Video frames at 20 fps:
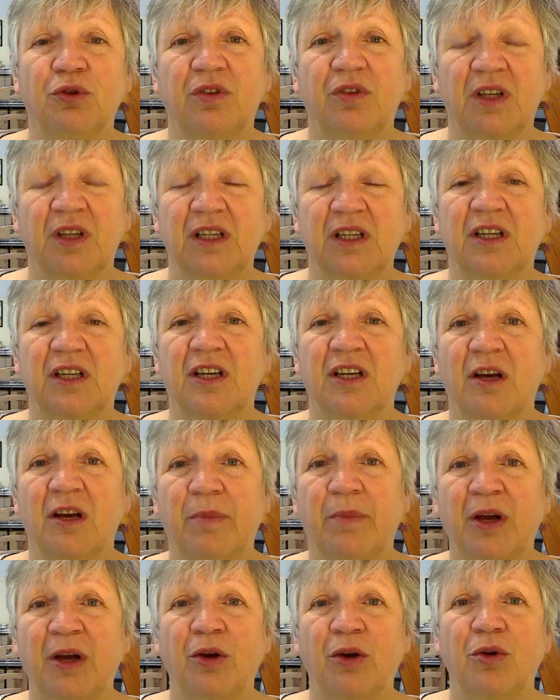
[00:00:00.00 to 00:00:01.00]
you're thinking
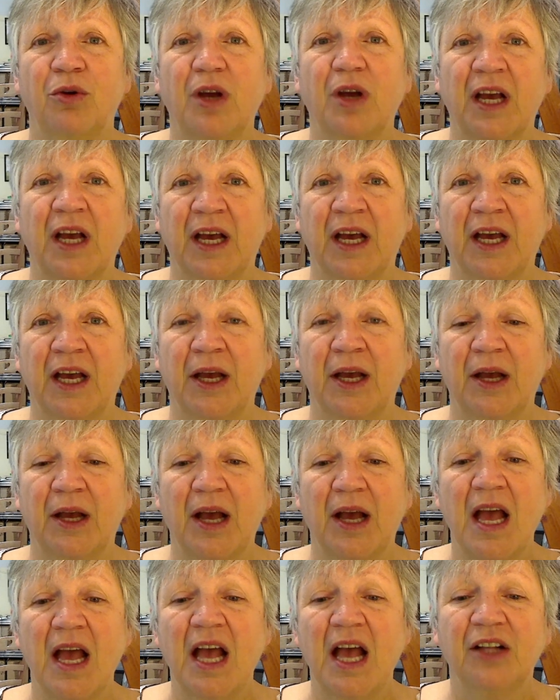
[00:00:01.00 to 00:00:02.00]
about
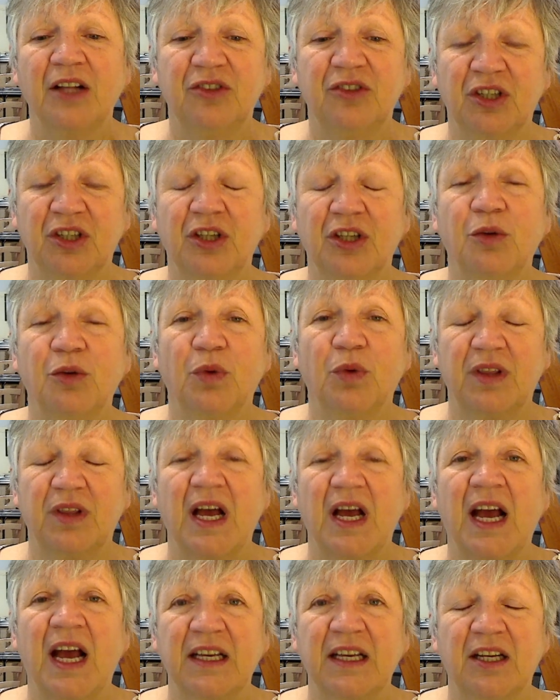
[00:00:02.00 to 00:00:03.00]
dealing
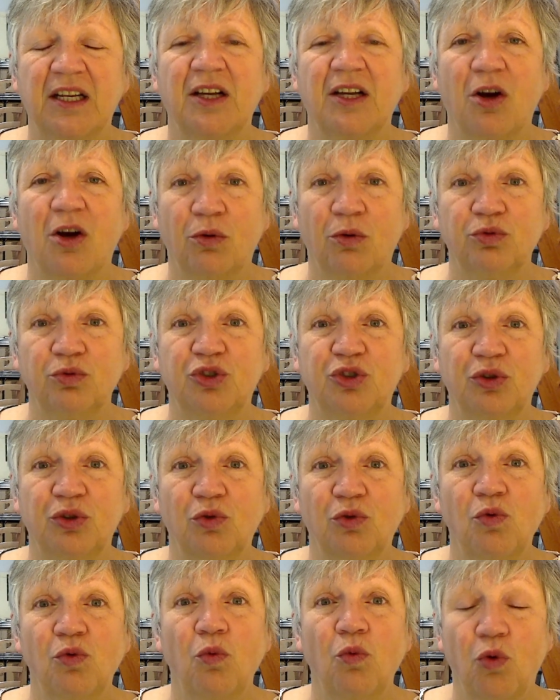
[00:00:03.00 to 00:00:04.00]
with
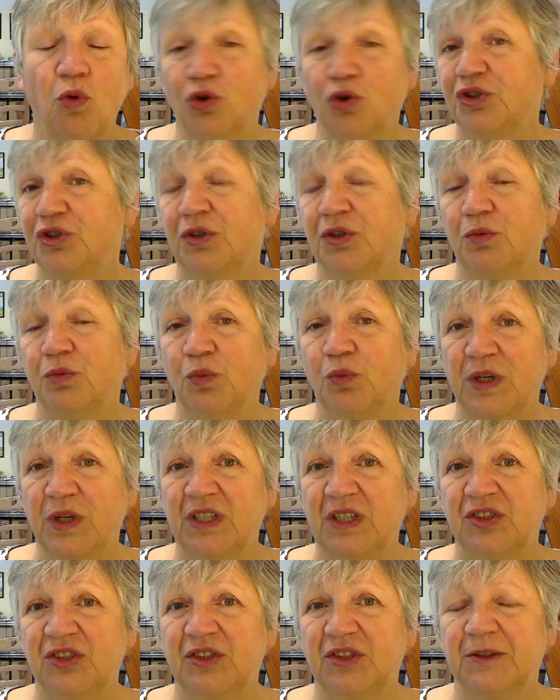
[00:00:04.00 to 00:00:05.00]
agricultural water
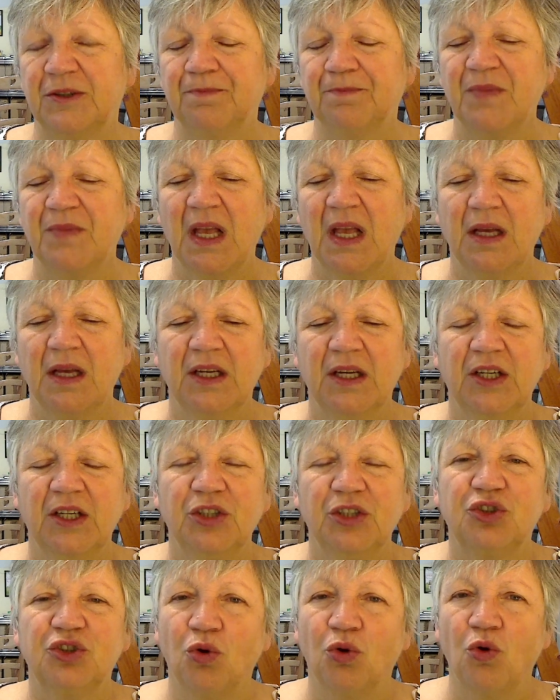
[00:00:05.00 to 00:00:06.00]
waste.
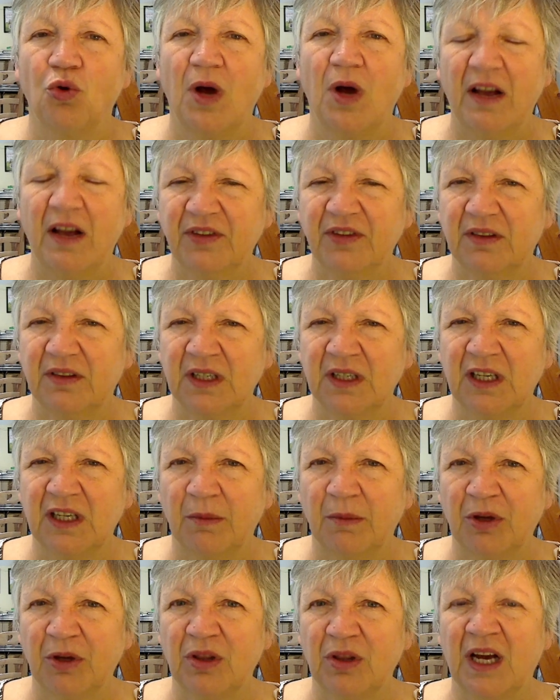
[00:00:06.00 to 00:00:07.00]
So have a
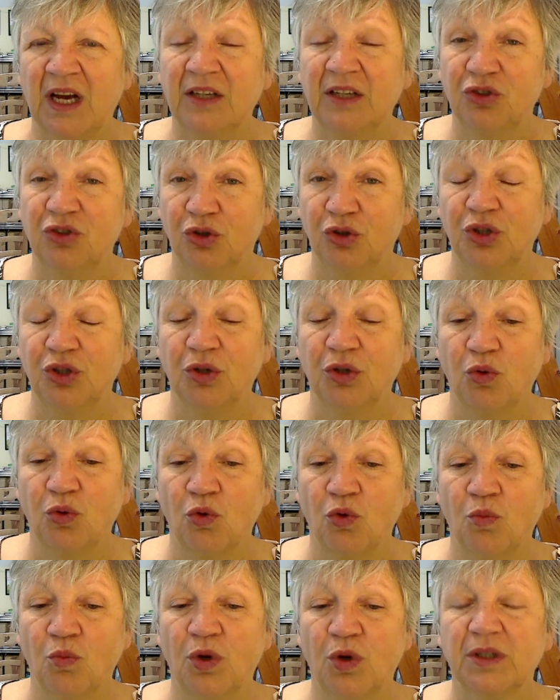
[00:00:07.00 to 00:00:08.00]
think about that, do your
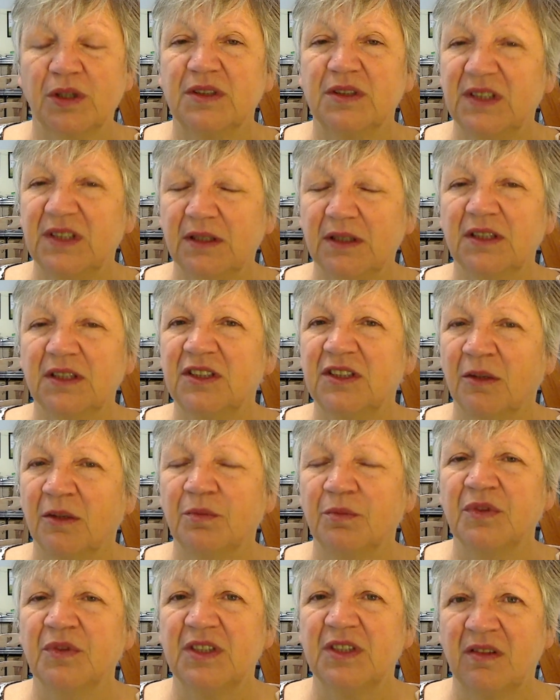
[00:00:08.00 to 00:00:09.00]
homework. Certainly
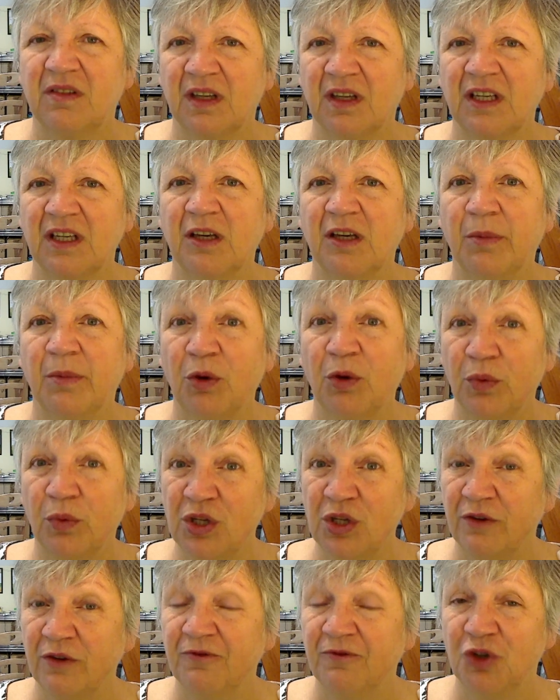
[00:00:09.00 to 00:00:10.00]
something to think about
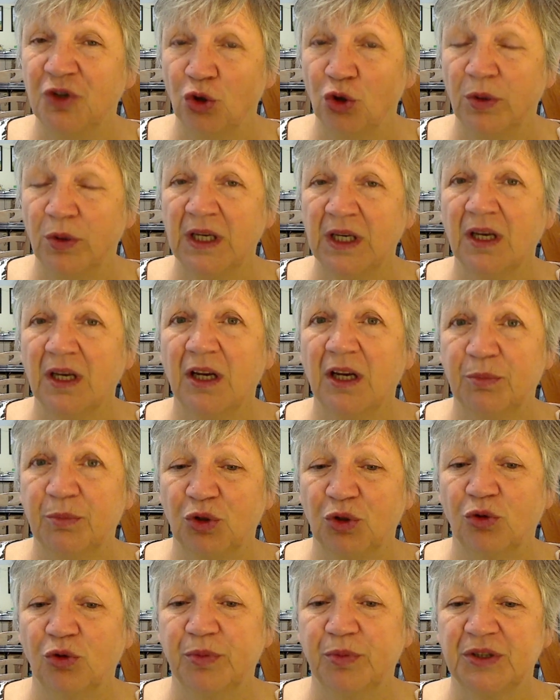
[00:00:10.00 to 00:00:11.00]
when you're viewing a
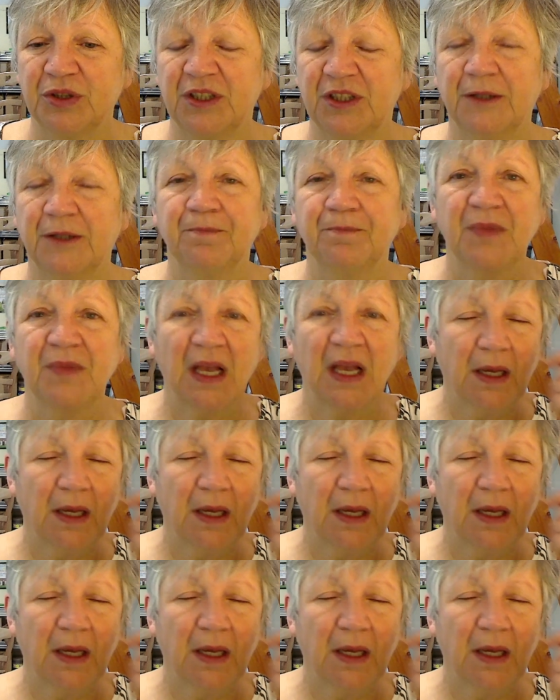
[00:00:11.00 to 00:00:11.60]
property.